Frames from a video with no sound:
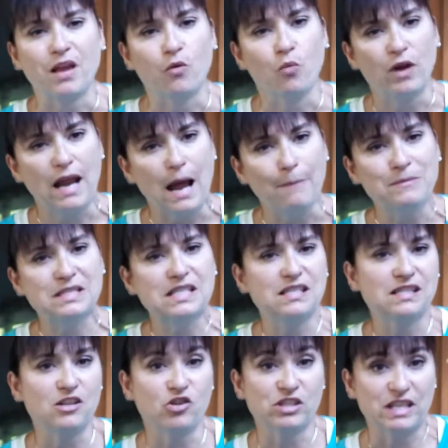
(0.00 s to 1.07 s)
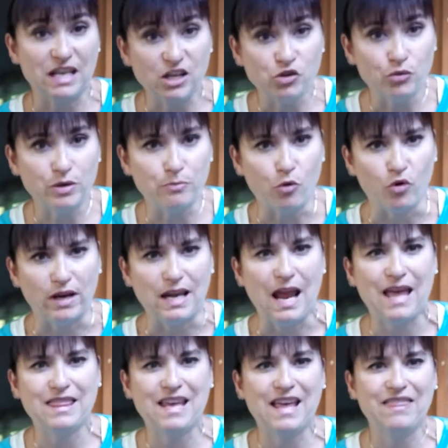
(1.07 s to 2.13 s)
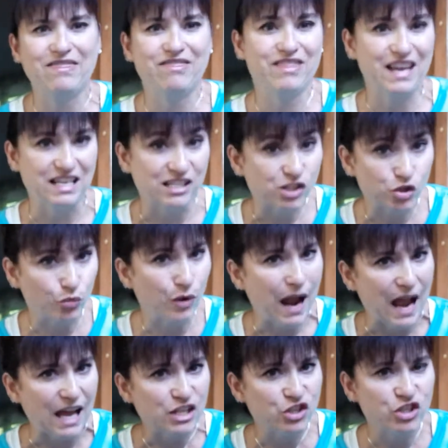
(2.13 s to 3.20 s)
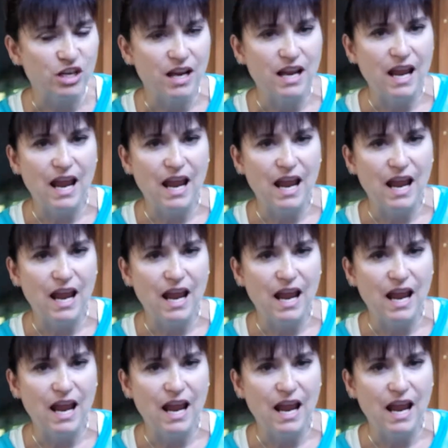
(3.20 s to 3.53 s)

what happens is there's an entry point, and then they scratch,